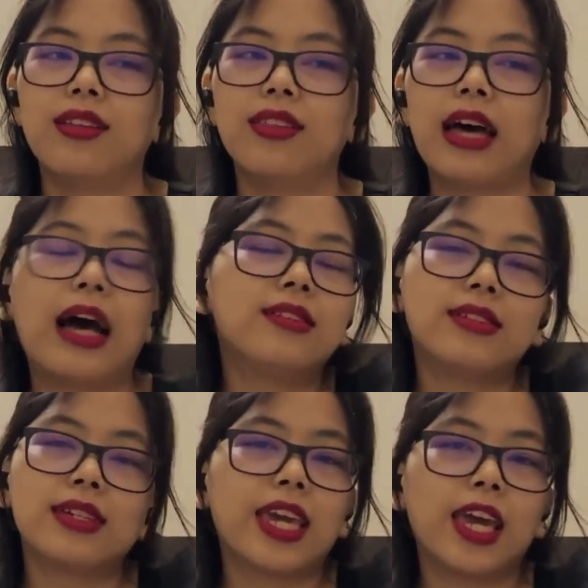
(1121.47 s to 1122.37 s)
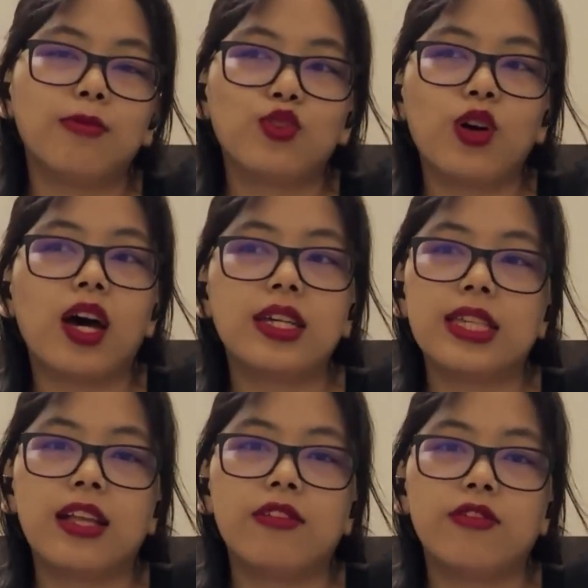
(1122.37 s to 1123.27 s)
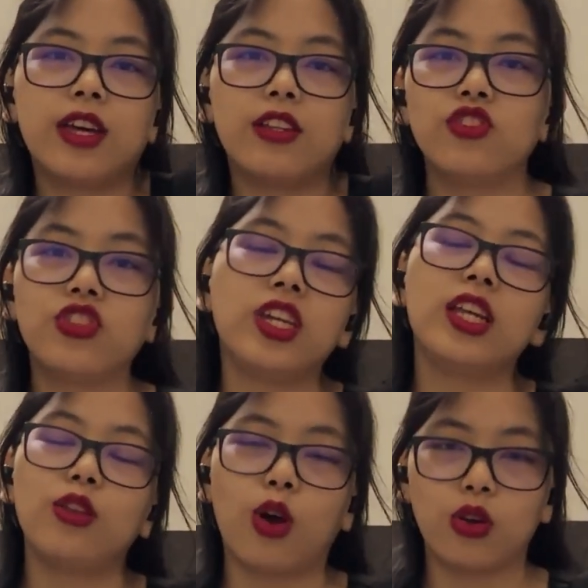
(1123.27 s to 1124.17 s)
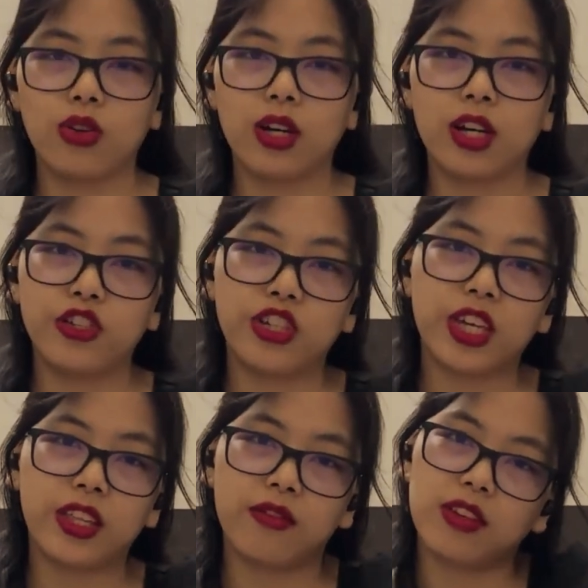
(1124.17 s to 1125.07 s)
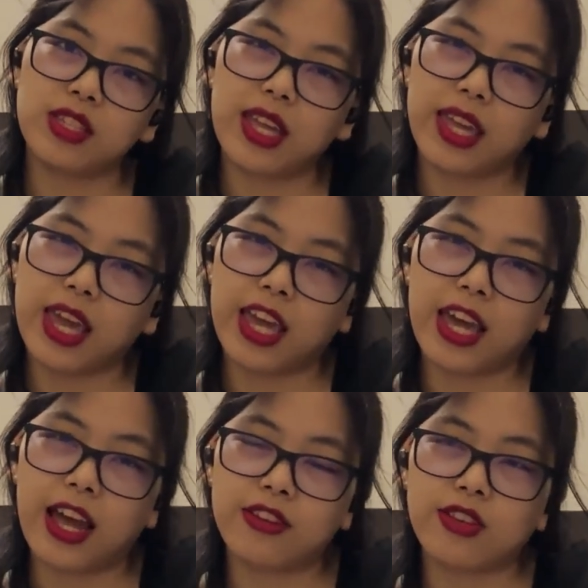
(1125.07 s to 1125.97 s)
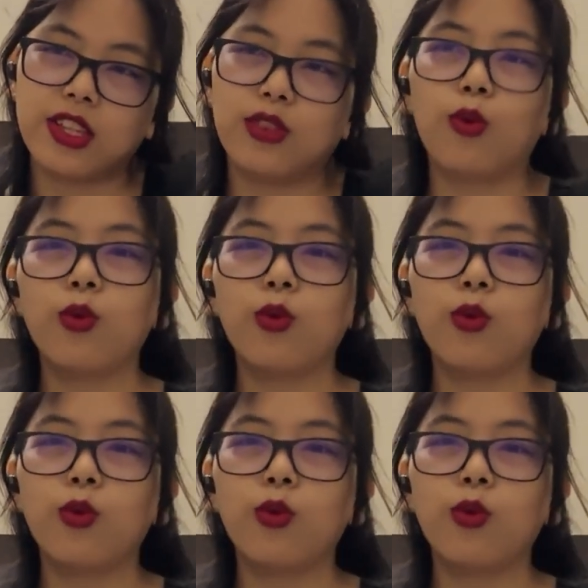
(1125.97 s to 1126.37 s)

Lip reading: the answer came to herself when Jean talked to her. Jean was like, "Hey, Catherine,